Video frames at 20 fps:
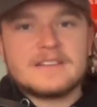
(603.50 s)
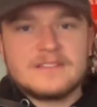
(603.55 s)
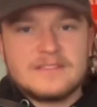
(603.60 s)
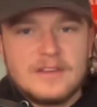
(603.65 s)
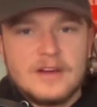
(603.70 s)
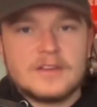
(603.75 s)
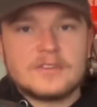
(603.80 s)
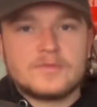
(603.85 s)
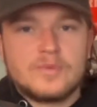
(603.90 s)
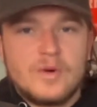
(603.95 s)

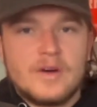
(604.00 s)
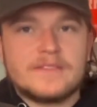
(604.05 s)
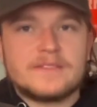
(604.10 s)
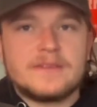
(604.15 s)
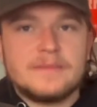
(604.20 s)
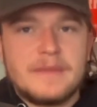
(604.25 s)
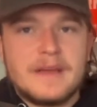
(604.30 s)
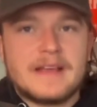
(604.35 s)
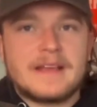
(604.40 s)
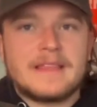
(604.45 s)
does want
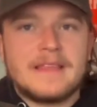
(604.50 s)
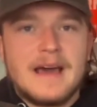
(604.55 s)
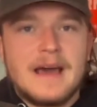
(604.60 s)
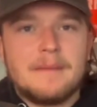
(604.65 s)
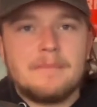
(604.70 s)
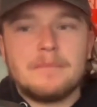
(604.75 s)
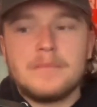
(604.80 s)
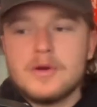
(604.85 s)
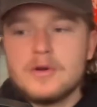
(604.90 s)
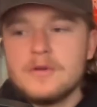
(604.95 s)
to make
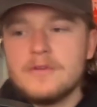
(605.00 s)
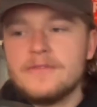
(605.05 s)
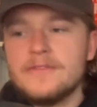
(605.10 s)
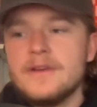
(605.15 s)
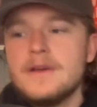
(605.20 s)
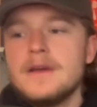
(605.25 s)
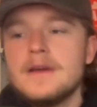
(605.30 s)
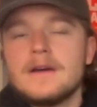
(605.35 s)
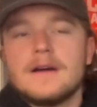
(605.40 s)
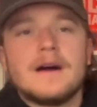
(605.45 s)
that move.
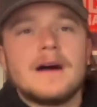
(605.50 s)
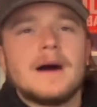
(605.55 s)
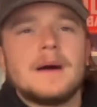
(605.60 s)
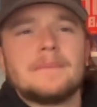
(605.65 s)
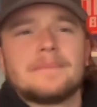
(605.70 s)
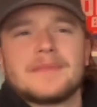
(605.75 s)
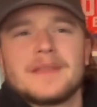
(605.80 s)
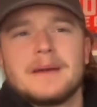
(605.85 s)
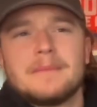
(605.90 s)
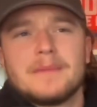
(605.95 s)

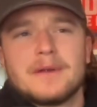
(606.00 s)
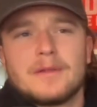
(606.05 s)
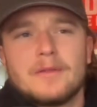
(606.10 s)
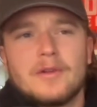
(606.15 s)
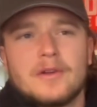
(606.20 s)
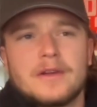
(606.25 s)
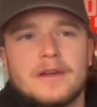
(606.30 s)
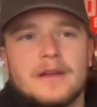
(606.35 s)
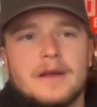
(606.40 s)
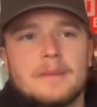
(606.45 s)
I'm going to
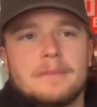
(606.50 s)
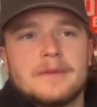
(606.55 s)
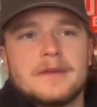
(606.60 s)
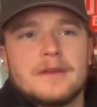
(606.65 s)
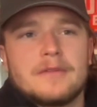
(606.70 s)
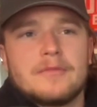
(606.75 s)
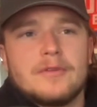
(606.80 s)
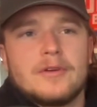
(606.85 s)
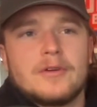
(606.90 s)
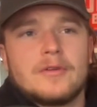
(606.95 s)
look it up
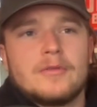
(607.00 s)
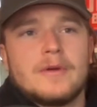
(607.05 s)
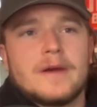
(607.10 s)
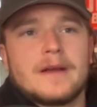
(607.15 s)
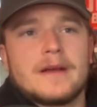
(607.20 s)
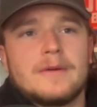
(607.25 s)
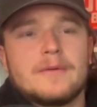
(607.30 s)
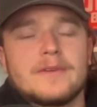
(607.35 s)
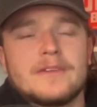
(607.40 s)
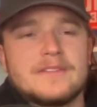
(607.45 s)
here real
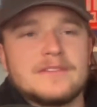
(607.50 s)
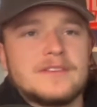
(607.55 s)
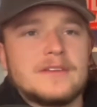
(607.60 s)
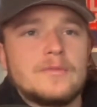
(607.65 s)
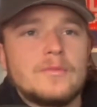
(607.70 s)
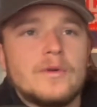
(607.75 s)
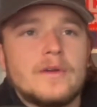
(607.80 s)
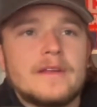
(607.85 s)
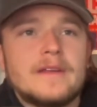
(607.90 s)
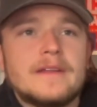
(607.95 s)
quick. I want to see
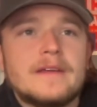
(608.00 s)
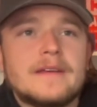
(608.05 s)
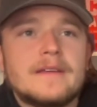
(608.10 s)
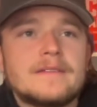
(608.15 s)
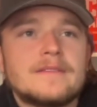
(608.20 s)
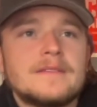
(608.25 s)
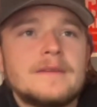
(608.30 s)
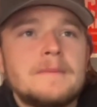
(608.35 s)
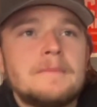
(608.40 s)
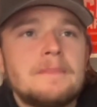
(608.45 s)
what it
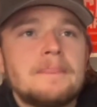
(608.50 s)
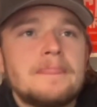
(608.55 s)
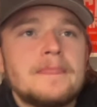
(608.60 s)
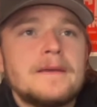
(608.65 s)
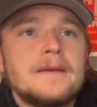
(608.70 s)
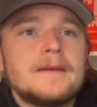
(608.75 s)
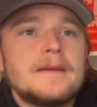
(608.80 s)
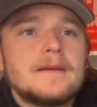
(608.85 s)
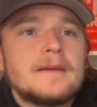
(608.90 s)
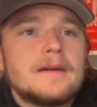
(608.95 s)
is.
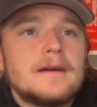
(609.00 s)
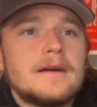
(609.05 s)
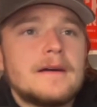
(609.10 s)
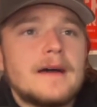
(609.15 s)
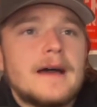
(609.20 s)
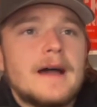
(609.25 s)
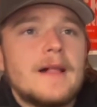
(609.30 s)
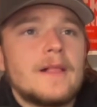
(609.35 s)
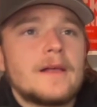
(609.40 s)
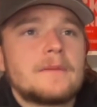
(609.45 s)

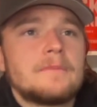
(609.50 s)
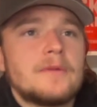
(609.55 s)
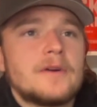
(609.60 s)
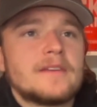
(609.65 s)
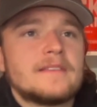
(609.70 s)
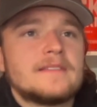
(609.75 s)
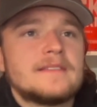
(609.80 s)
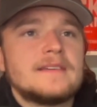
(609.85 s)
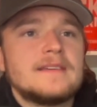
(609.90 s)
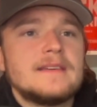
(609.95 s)
Alec
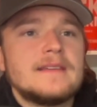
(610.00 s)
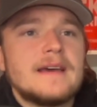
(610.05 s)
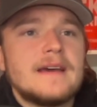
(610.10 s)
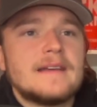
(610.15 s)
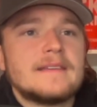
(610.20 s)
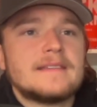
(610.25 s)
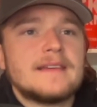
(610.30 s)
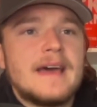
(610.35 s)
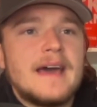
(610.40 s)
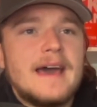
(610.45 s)

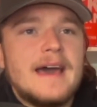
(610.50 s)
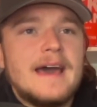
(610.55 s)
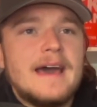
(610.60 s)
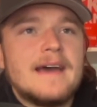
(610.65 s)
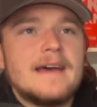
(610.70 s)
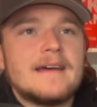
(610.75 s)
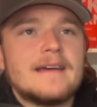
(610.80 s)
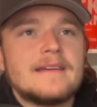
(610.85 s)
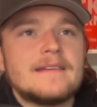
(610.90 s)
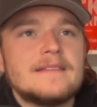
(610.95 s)
Martinez
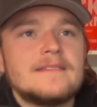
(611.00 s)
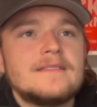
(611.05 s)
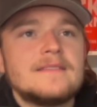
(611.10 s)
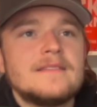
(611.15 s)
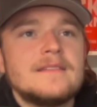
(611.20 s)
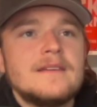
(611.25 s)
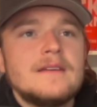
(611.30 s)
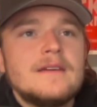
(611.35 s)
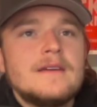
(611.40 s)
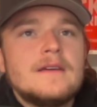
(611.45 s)

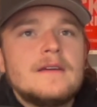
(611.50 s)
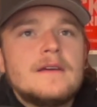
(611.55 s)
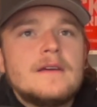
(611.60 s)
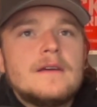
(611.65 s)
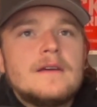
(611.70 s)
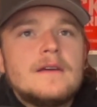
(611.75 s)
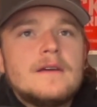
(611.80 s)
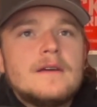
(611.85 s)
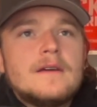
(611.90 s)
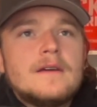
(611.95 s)
has
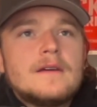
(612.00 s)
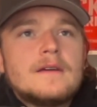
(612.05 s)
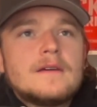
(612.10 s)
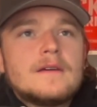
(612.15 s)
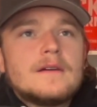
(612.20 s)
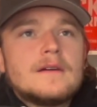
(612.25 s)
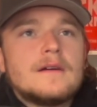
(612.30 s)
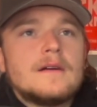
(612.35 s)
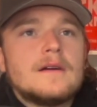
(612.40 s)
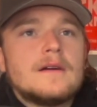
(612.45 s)

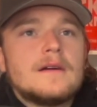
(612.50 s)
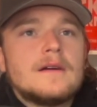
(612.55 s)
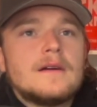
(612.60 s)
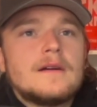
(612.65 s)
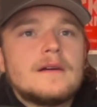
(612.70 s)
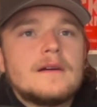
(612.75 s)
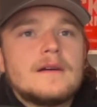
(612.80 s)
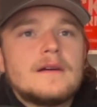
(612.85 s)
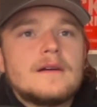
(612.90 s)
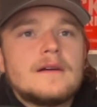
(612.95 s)

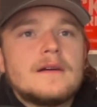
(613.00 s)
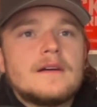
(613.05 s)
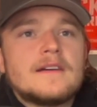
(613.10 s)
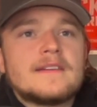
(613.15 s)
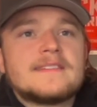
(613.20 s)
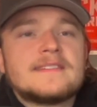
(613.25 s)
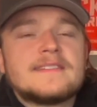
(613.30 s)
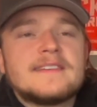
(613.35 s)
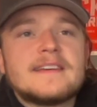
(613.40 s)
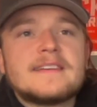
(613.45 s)
a
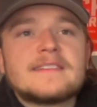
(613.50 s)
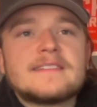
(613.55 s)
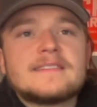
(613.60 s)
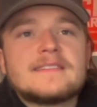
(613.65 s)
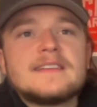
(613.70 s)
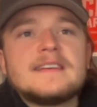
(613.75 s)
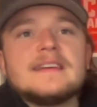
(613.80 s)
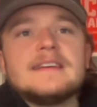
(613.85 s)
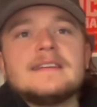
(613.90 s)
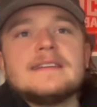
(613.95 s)

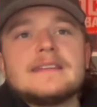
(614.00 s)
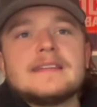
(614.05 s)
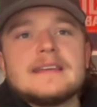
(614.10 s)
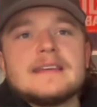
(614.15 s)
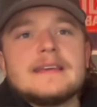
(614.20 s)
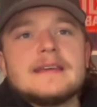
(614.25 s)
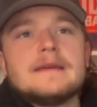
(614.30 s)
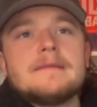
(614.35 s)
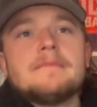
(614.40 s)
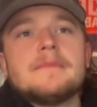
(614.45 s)

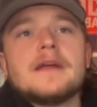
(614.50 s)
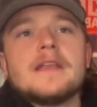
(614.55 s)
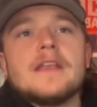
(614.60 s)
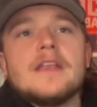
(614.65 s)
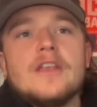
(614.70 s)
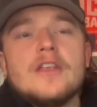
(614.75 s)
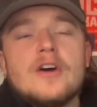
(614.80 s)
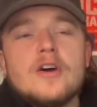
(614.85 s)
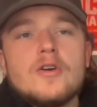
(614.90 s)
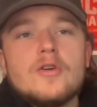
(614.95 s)
16-team
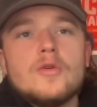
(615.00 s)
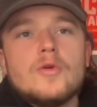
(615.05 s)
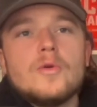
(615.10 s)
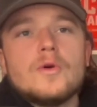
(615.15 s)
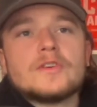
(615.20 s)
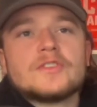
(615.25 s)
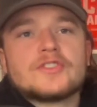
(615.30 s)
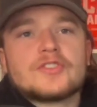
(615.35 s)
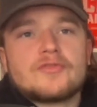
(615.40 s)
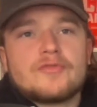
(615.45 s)

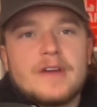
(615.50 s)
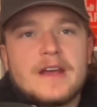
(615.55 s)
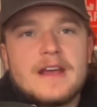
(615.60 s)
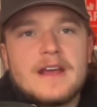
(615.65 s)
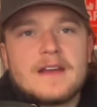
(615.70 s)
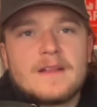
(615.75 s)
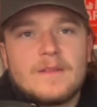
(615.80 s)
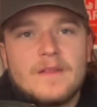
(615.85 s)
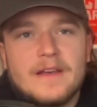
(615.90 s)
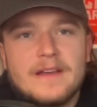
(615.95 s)
no
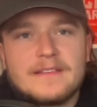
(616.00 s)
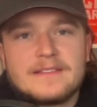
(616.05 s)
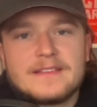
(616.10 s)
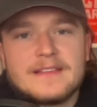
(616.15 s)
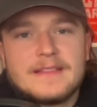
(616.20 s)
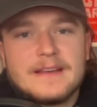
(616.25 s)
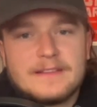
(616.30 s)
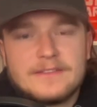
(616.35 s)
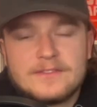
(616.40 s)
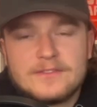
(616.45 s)
trade list,
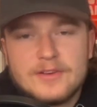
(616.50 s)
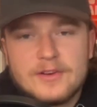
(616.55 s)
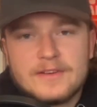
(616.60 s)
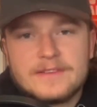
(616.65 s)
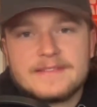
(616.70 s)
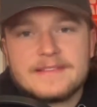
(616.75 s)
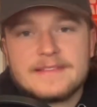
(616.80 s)
and that starts